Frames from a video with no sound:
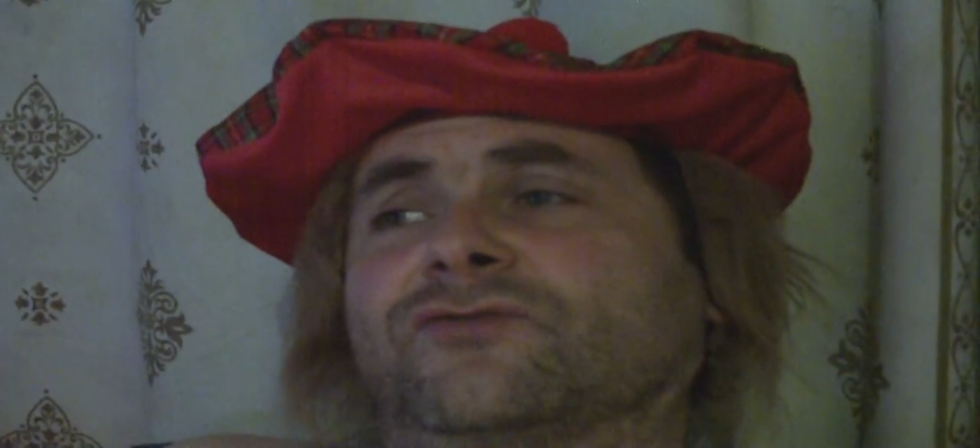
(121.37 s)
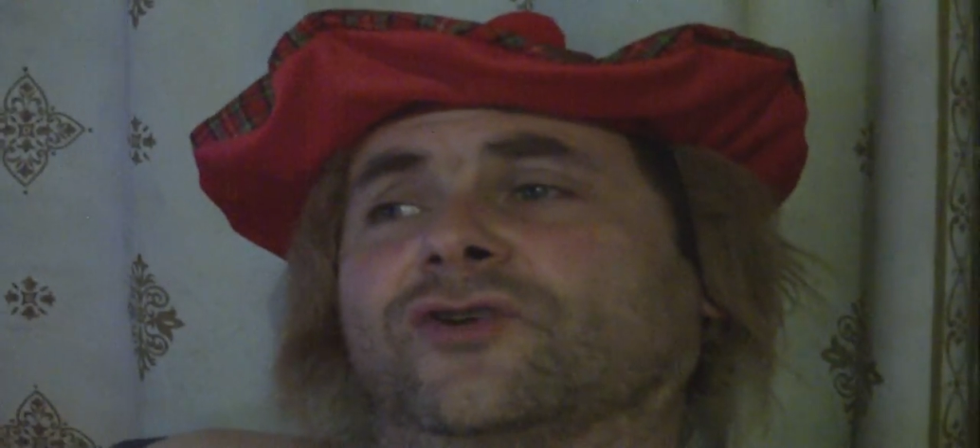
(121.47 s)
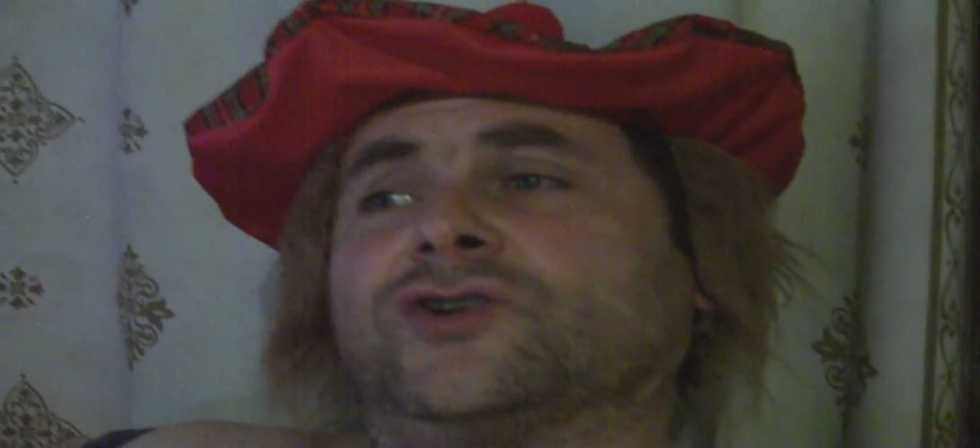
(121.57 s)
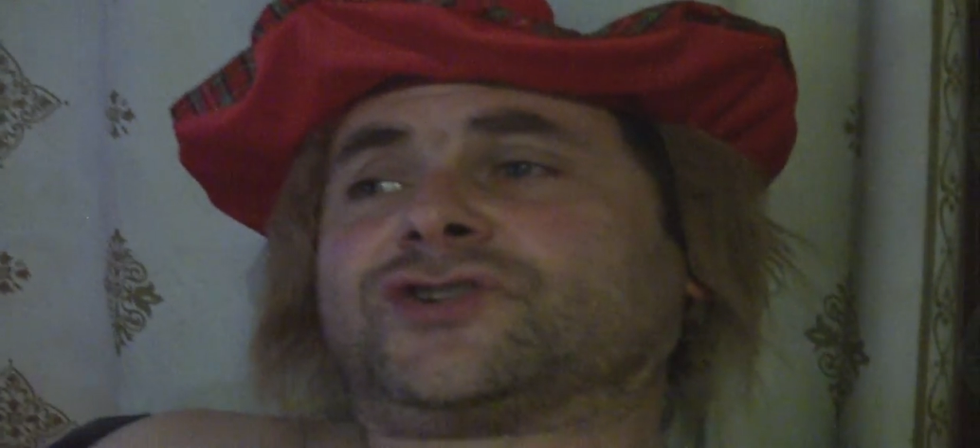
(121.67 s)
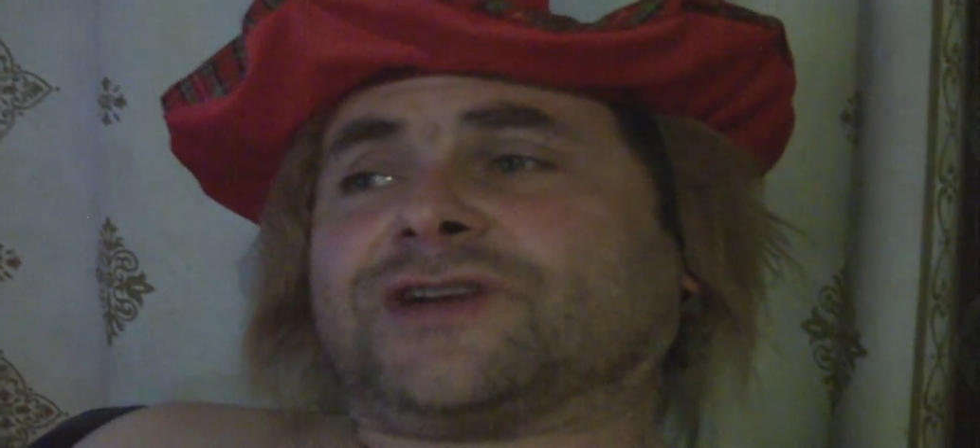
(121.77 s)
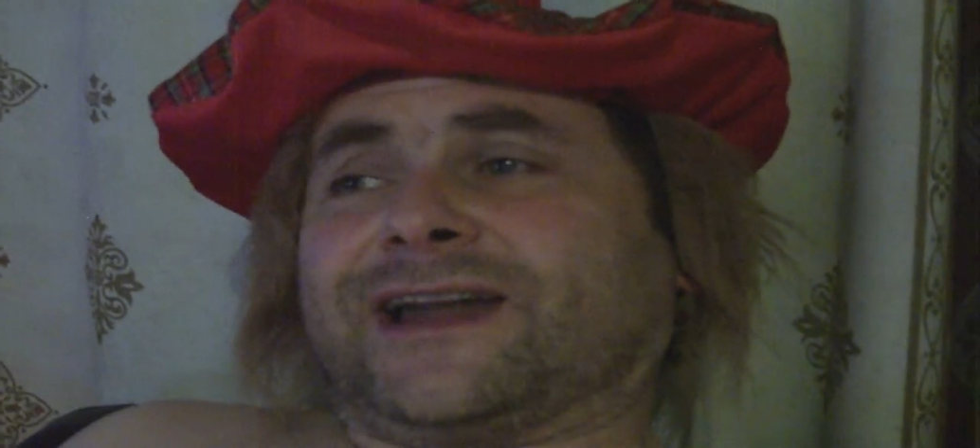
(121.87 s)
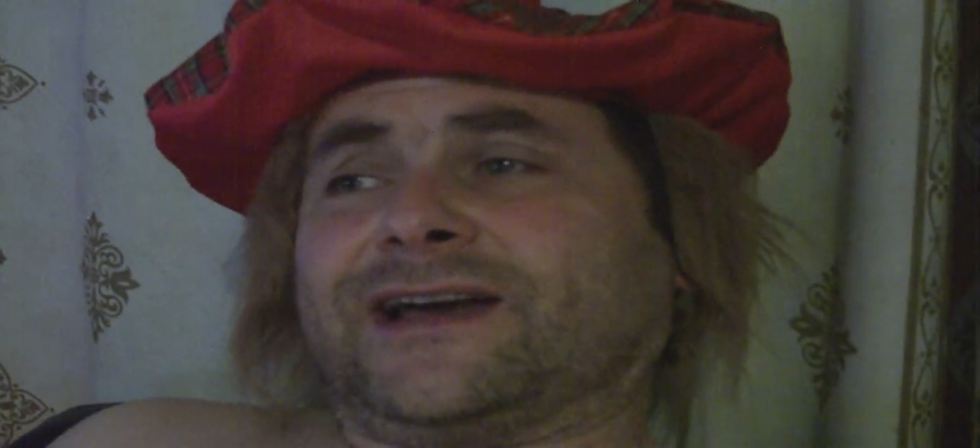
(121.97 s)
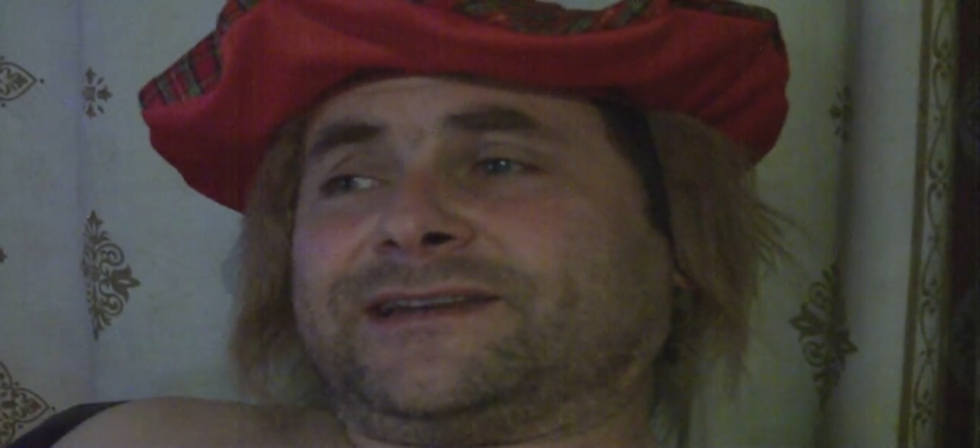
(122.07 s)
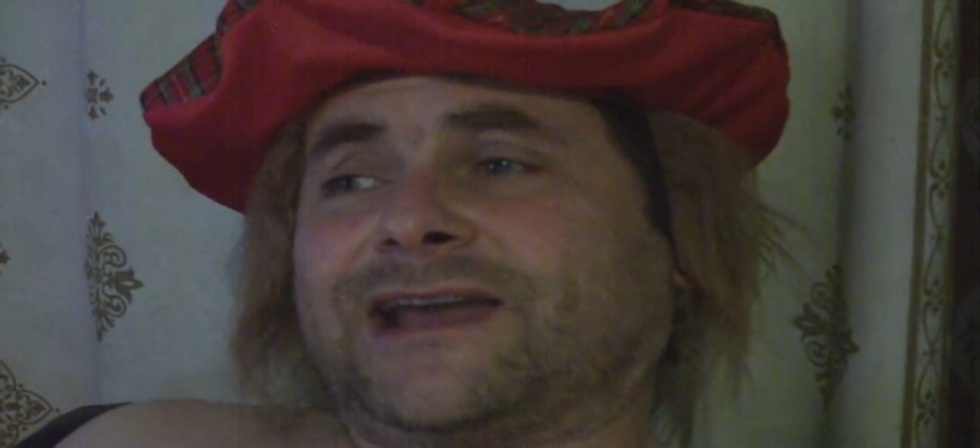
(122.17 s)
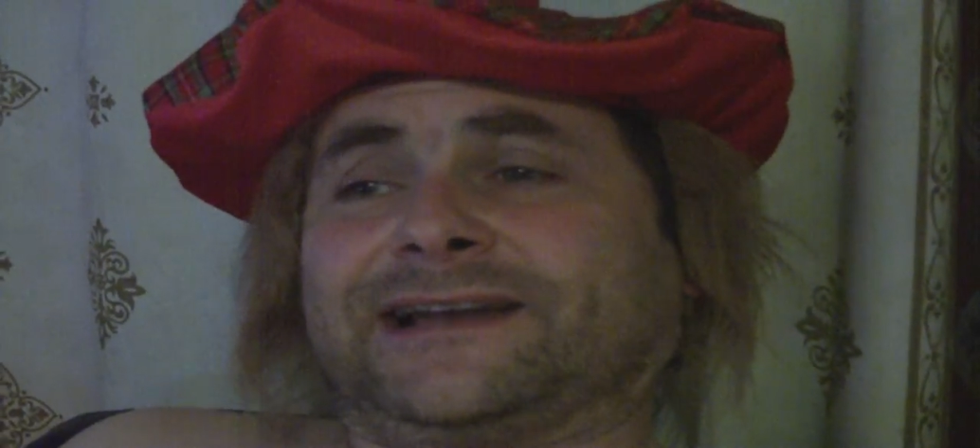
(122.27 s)
a rush and
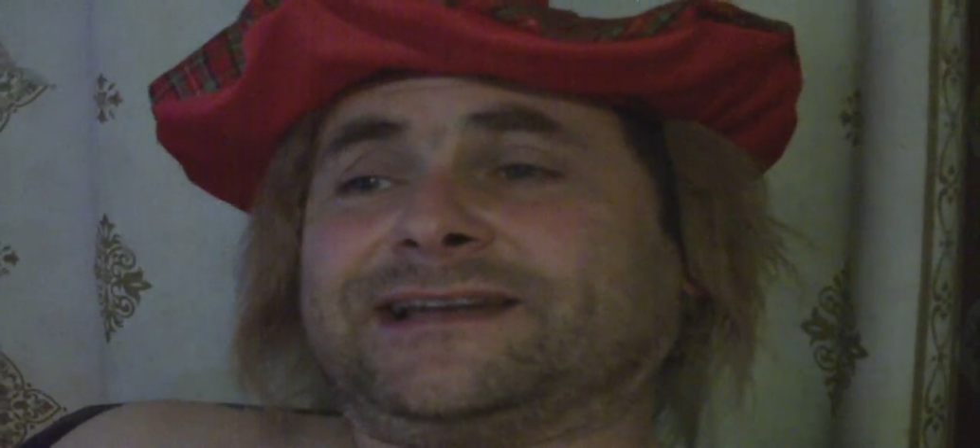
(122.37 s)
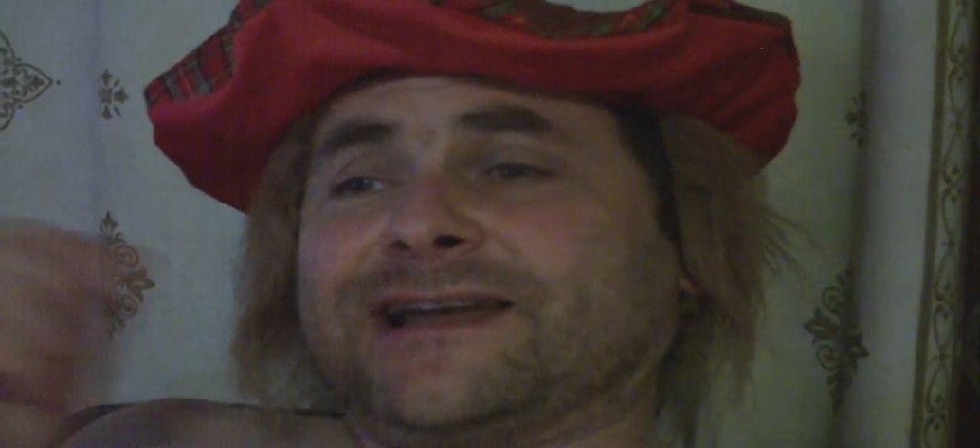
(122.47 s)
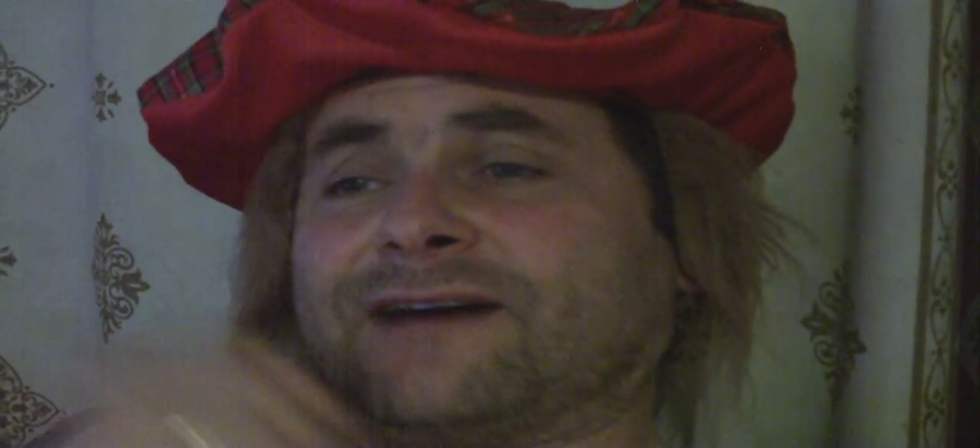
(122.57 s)
I didn't